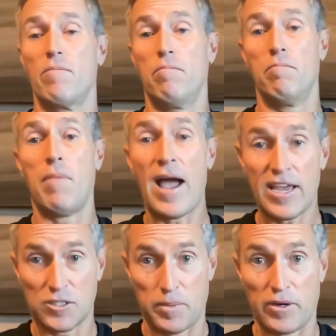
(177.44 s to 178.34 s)
my
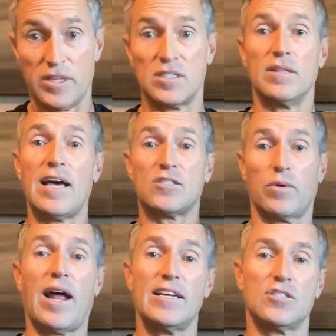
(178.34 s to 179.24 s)
experience. That's
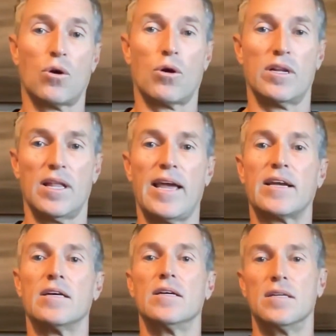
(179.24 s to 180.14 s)
when I started
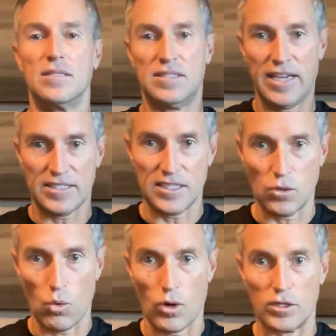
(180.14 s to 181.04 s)
like testing the
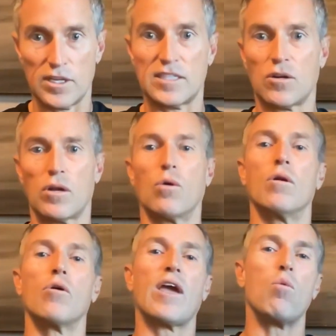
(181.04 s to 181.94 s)
waters. I started going,
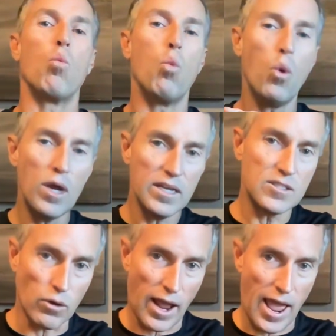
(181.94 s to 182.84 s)
okay, what is
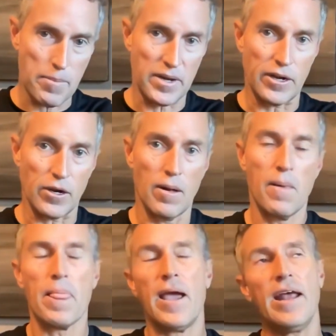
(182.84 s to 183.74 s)
going to happen here?
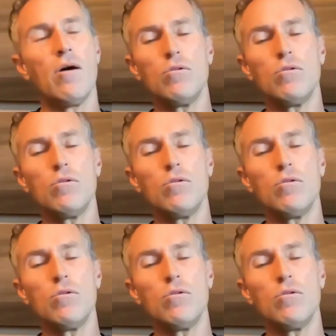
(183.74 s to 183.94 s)
And